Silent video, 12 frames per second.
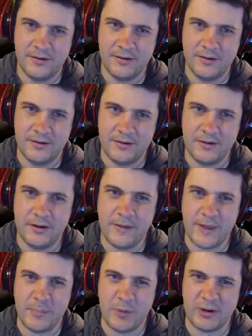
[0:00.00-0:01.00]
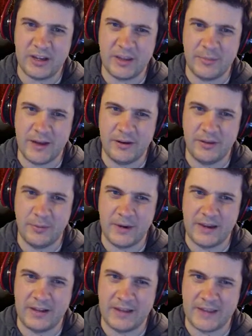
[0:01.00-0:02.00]
You know that poking them out of the
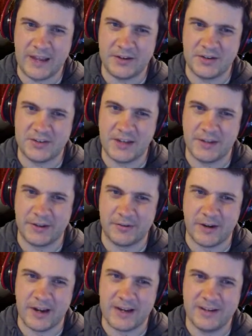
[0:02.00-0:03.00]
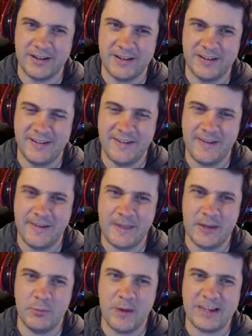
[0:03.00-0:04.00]
way like that does nothing, right?
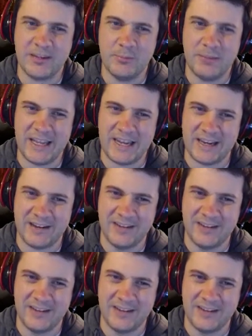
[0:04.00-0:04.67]
Then why complain?